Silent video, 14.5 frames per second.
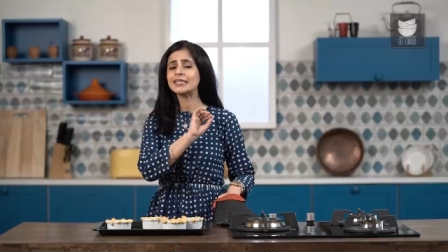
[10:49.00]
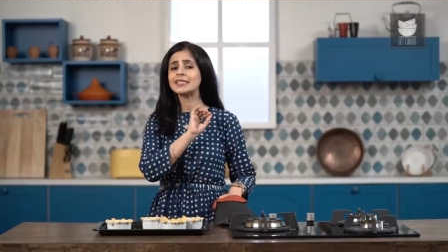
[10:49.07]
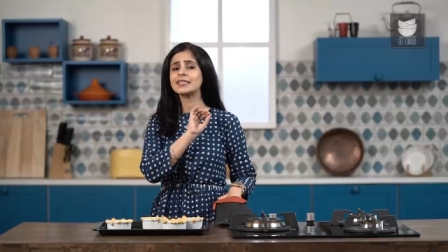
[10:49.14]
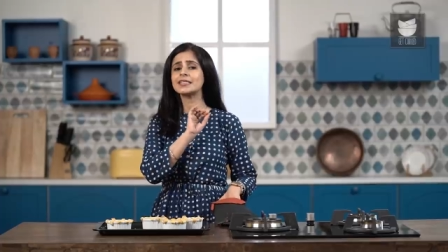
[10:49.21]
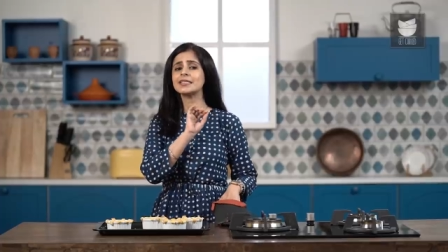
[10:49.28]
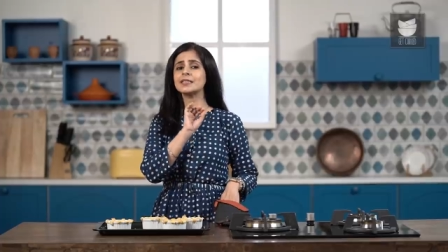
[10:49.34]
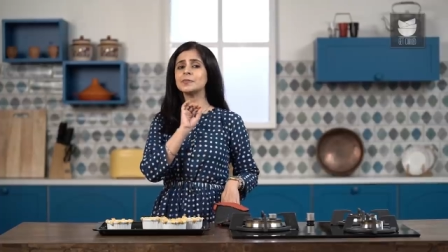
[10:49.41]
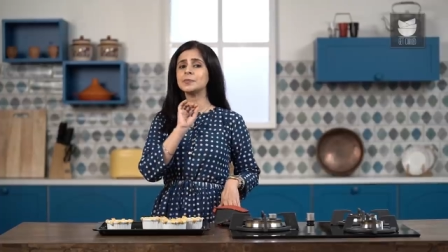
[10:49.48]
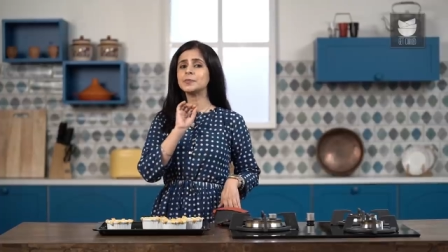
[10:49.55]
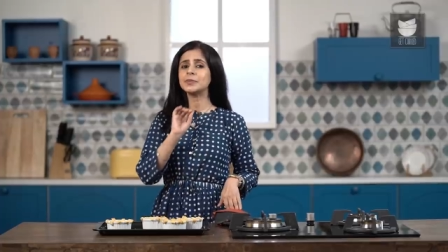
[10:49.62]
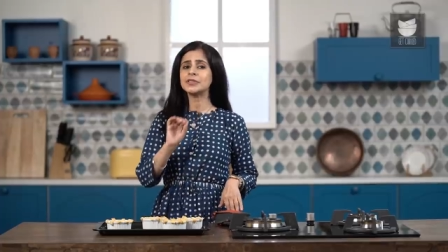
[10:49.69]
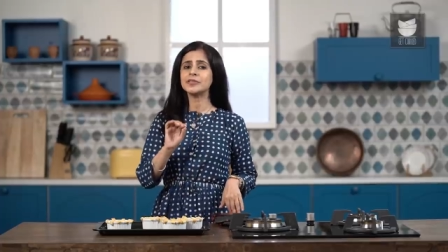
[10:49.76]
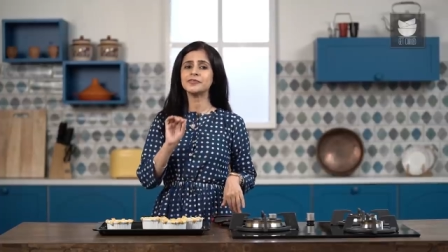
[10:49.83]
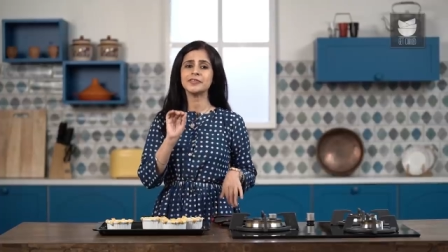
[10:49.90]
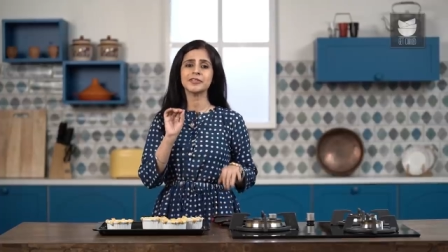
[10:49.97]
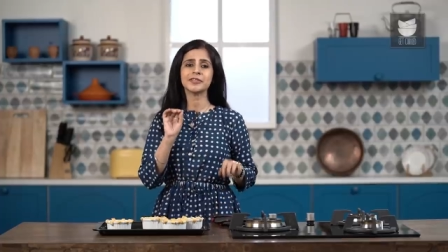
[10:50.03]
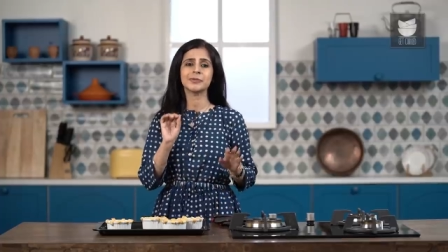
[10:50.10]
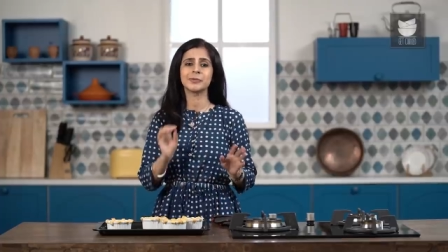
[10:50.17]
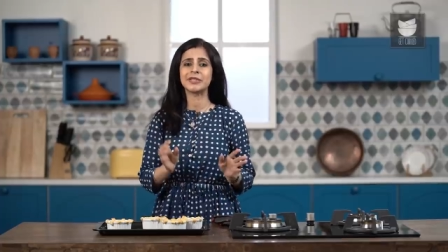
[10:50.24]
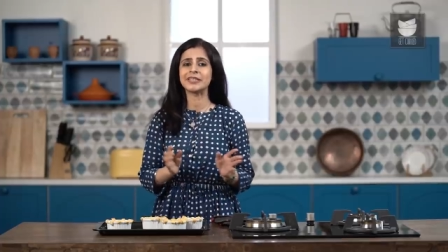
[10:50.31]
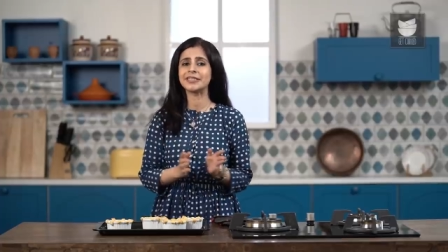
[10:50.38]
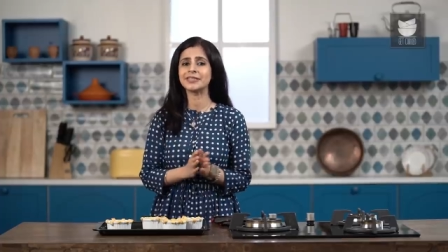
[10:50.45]
This is the perfect
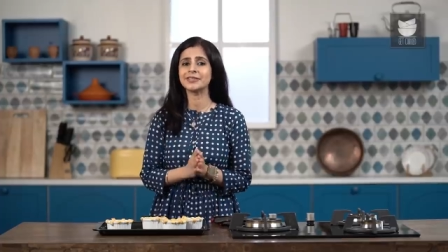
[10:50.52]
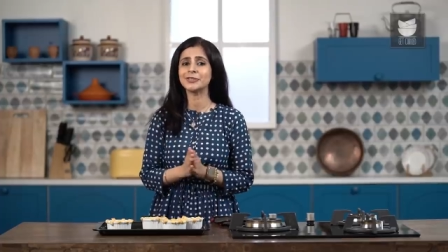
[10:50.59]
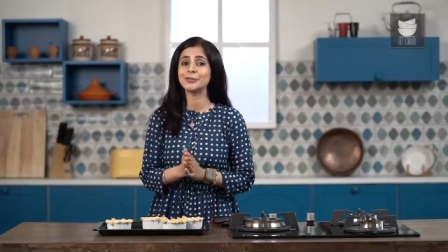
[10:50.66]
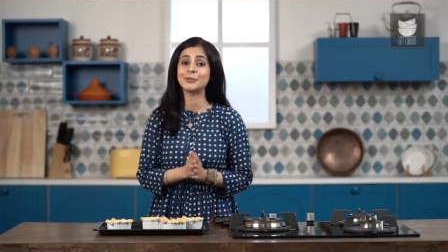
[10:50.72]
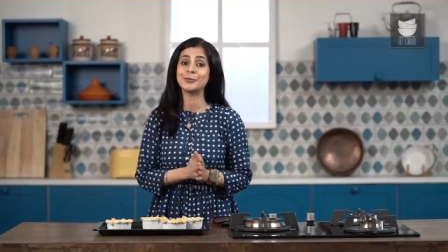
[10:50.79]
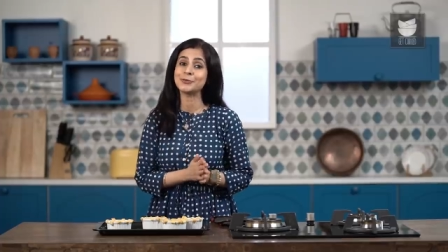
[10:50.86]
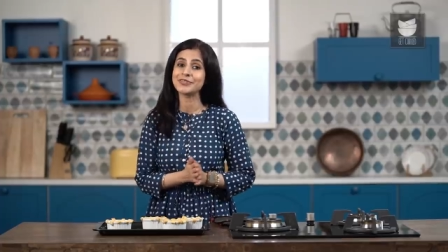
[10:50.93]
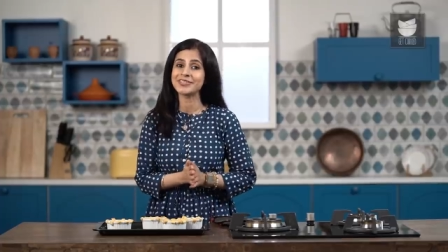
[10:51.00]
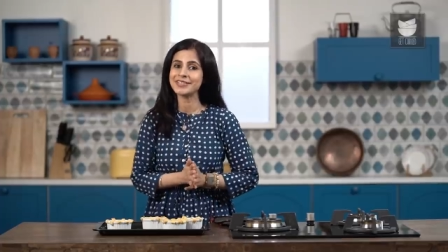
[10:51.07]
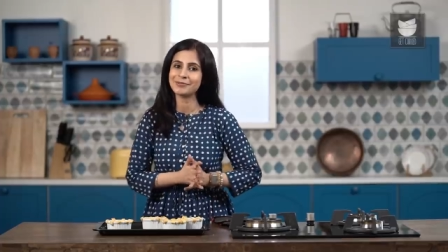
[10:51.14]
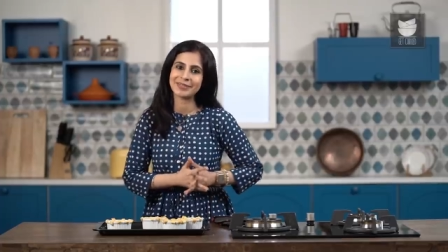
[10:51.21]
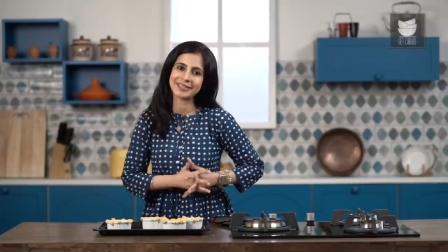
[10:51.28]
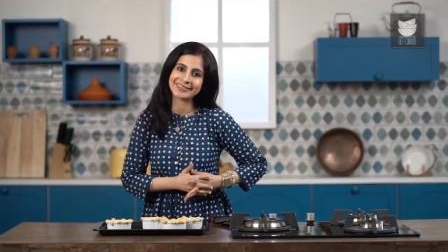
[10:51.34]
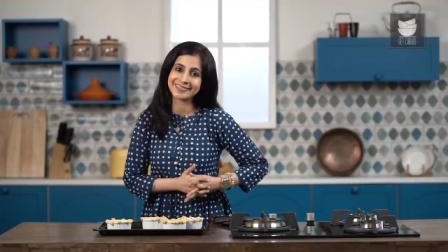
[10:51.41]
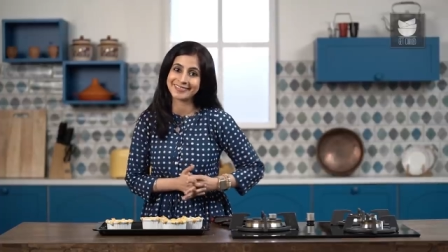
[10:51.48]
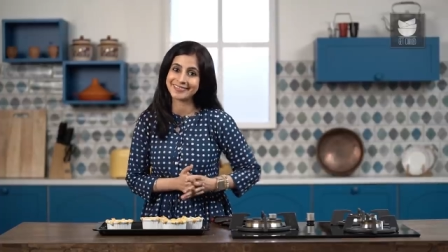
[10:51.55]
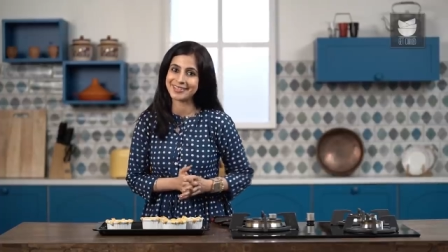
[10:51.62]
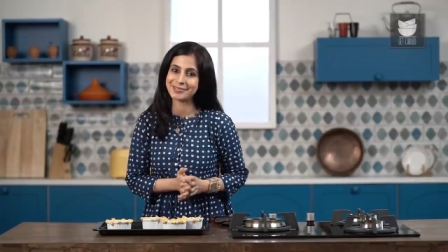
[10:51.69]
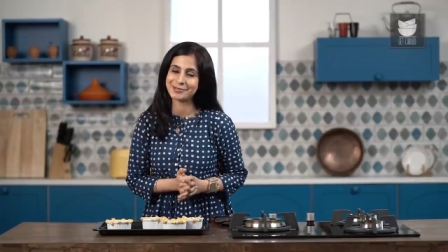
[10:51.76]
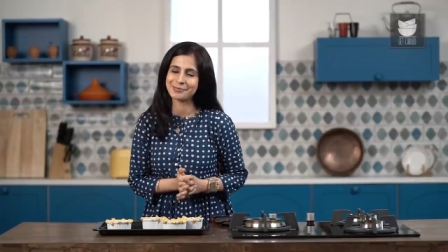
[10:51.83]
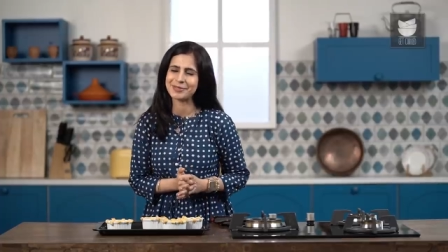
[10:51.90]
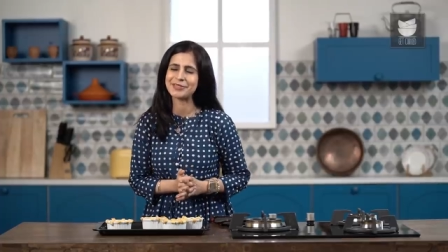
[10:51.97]
winter cozy weather
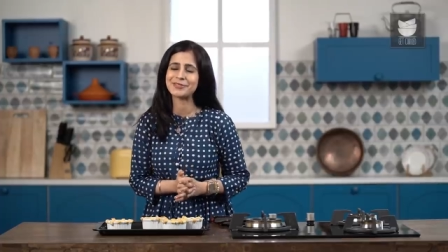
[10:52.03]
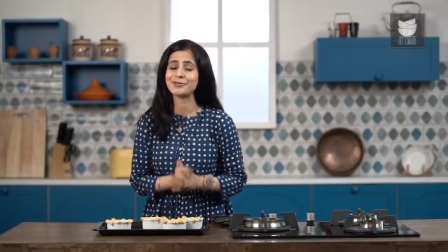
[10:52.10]
recipe.